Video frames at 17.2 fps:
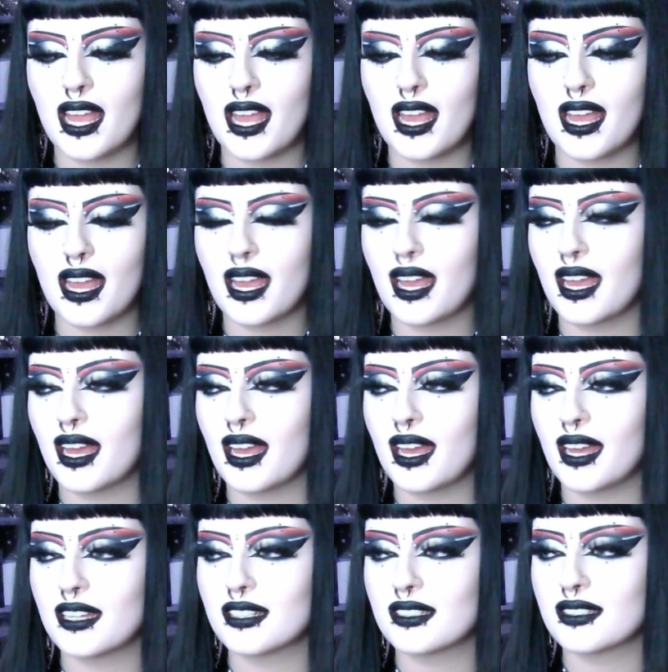
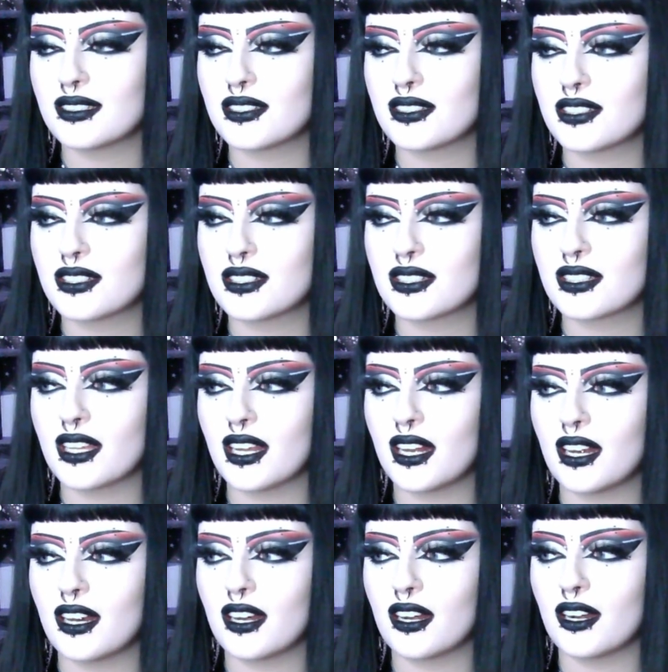and
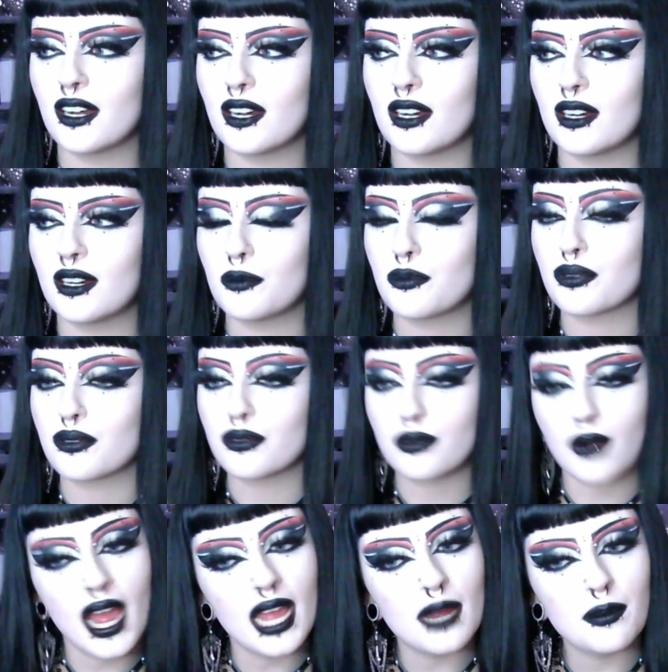their
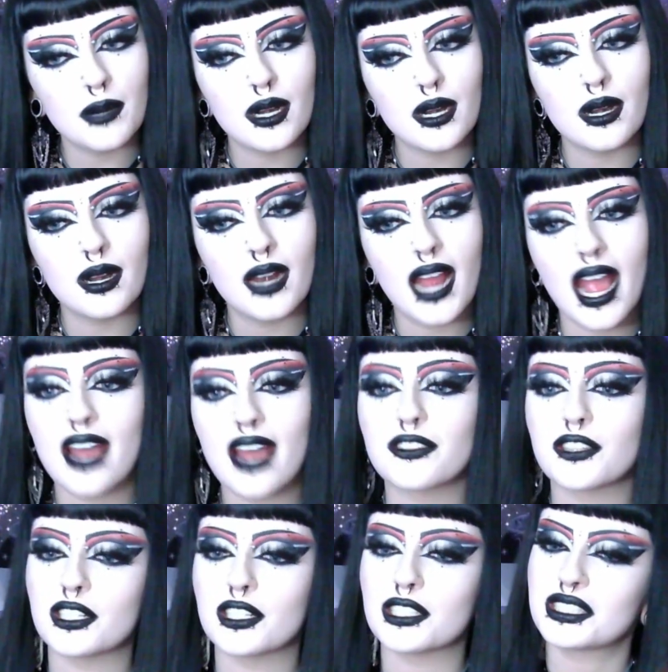primer
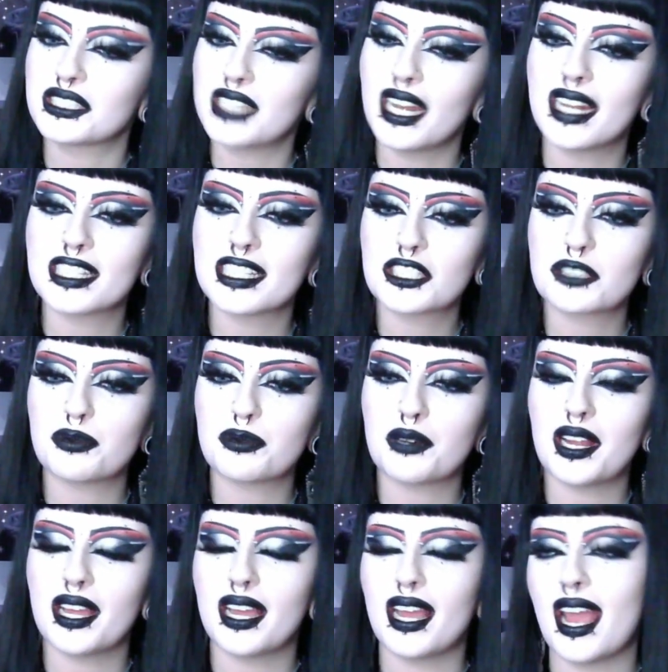and their setting
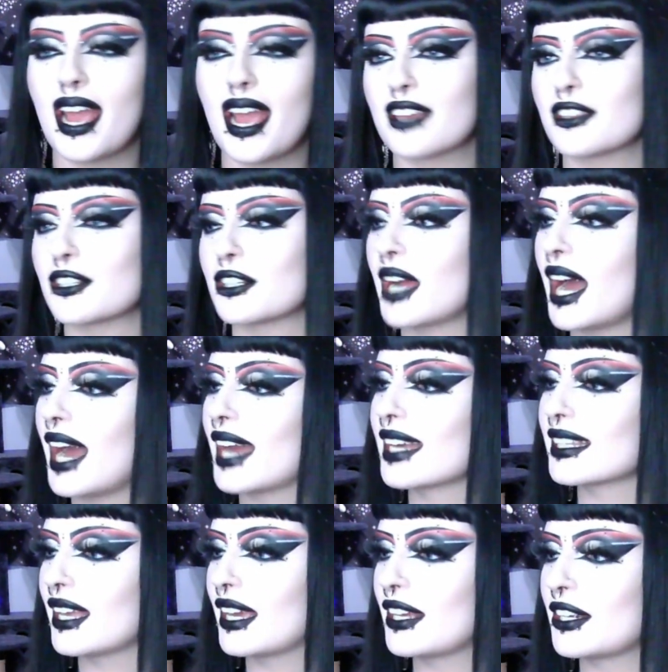spray and their
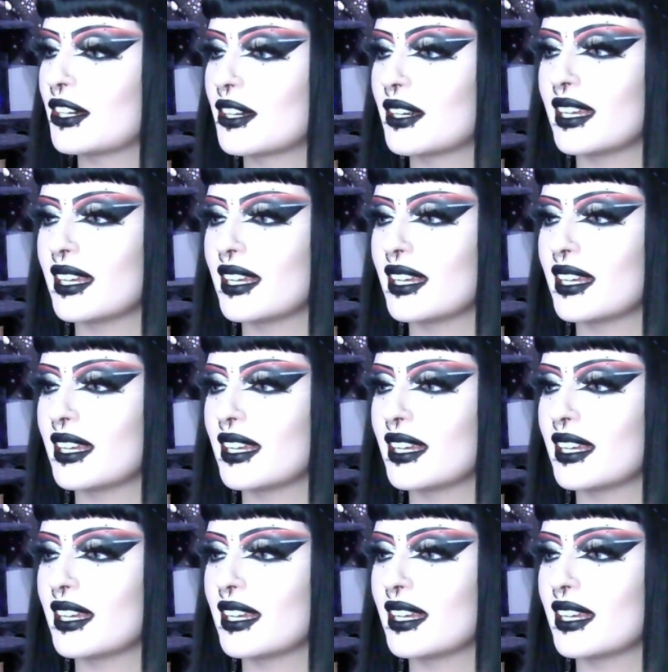eyeliner,